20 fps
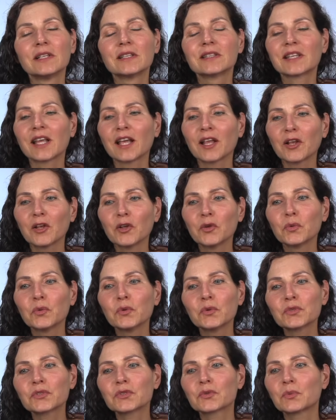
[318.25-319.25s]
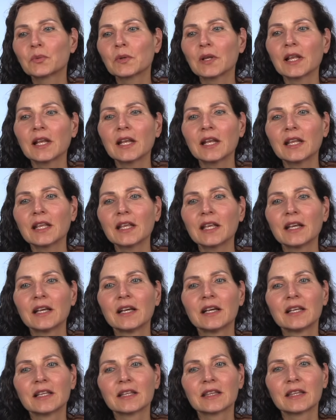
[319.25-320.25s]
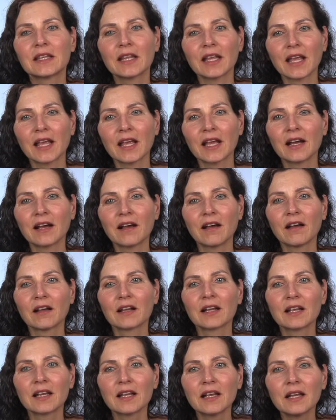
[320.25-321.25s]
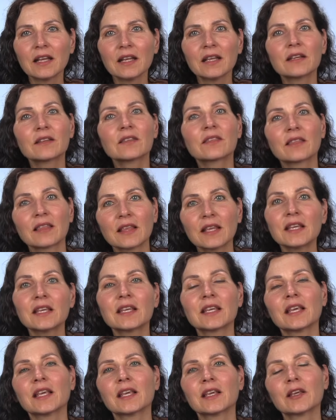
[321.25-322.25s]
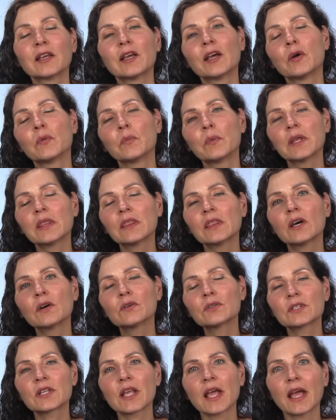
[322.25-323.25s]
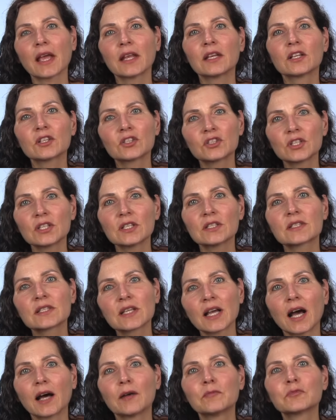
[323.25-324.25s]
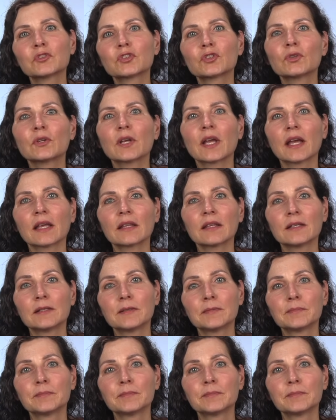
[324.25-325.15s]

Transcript: they lose really their clear thinking when those energies come together.